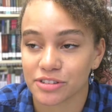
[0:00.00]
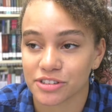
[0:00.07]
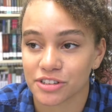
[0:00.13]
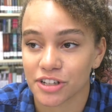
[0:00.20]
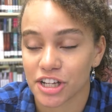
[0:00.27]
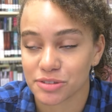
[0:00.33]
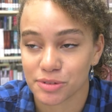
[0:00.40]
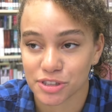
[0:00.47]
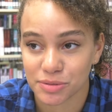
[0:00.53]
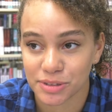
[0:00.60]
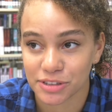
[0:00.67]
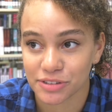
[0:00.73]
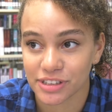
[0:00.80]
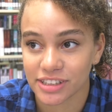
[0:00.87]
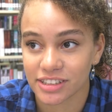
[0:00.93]
which they're not supposed to
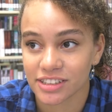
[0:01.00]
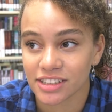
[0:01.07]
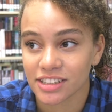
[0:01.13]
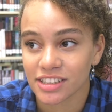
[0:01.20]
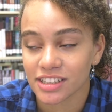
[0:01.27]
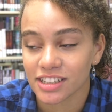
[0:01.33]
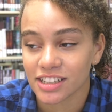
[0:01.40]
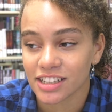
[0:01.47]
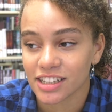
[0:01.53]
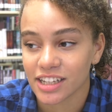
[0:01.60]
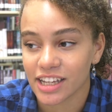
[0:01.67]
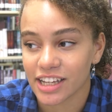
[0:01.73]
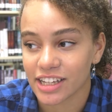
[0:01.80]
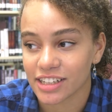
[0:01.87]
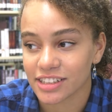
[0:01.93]
be doing,
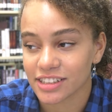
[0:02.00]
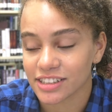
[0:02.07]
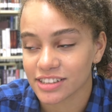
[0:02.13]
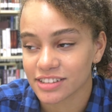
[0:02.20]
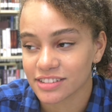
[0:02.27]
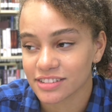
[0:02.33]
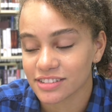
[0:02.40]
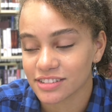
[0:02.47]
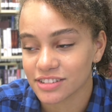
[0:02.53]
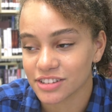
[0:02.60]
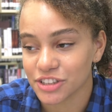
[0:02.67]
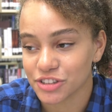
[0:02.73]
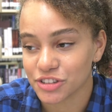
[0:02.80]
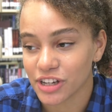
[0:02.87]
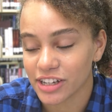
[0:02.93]

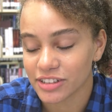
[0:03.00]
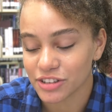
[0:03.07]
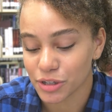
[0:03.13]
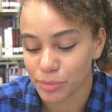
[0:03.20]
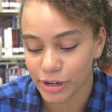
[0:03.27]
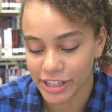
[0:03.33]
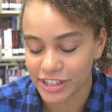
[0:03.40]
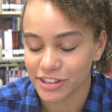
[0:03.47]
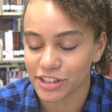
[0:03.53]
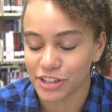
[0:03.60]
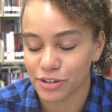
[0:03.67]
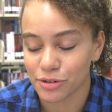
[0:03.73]
and they're trying they're breaking the